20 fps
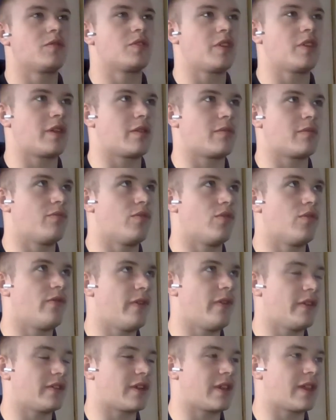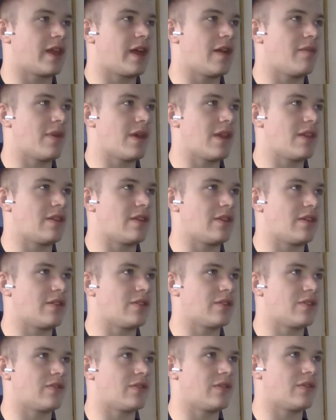Like both physically and mentally, you
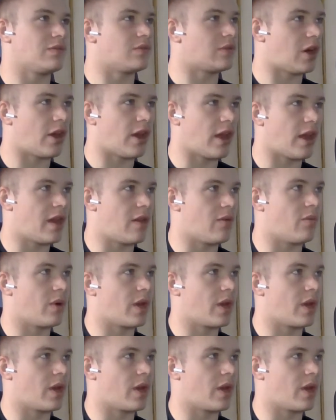just feel done in.